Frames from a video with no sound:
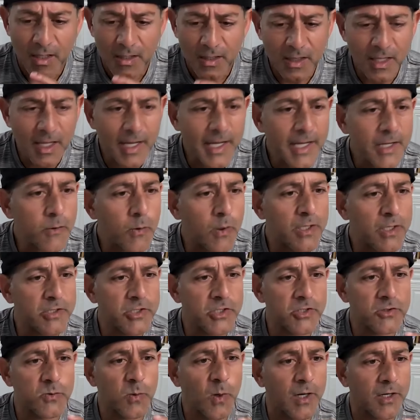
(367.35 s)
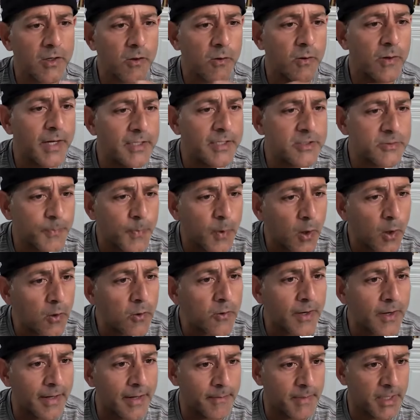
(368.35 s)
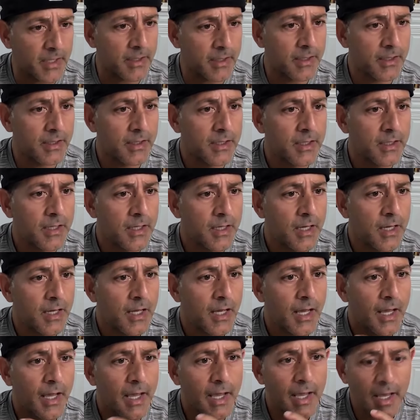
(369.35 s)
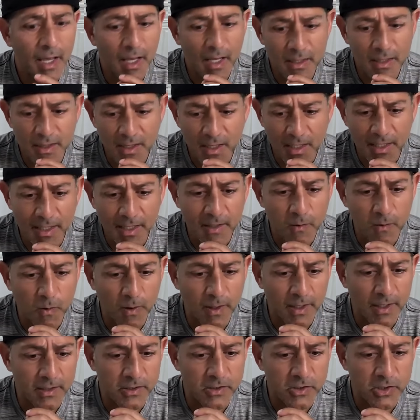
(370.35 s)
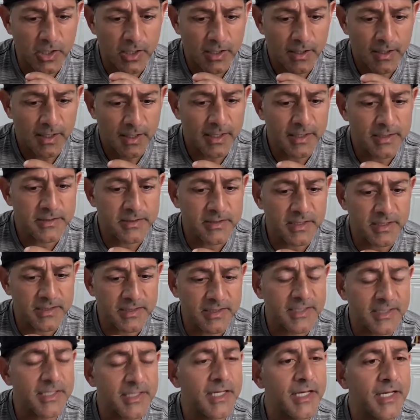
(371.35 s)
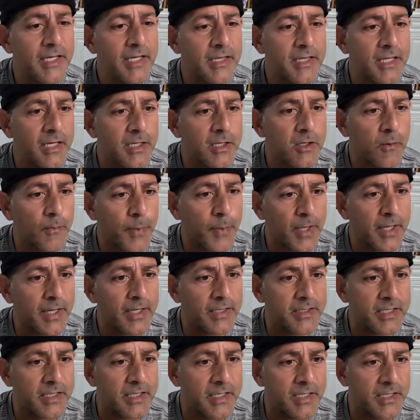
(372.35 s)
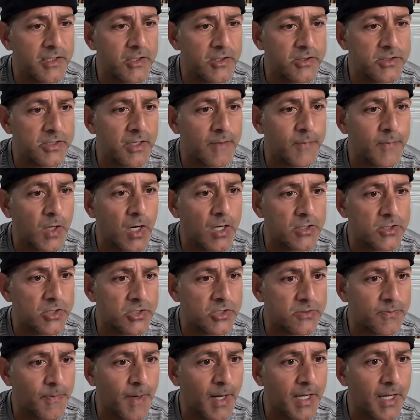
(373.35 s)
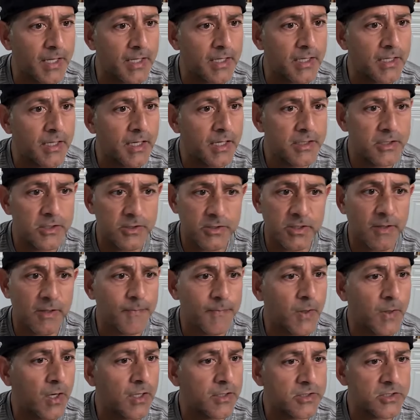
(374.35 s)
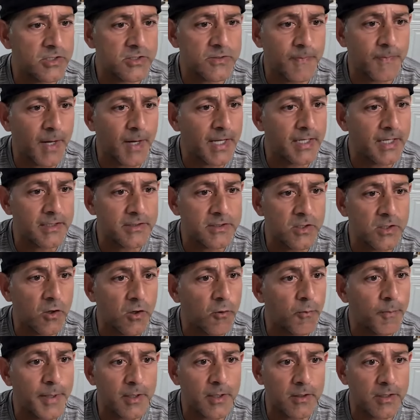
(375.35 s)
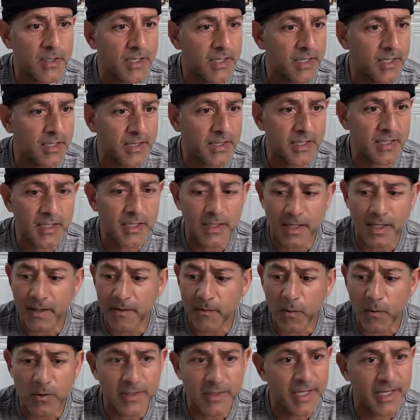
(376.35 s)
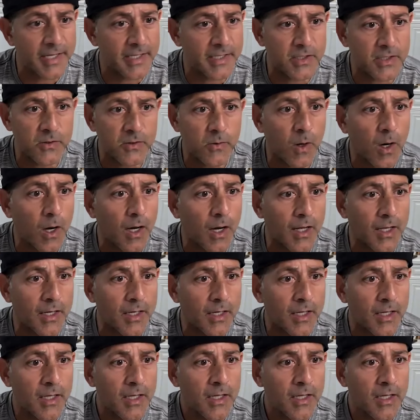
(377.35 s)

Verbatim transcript: Language is what creates programming. And language is the seed that you're planting in your subconscious mind. And your subconscious mind has no ability to think. It will take you on.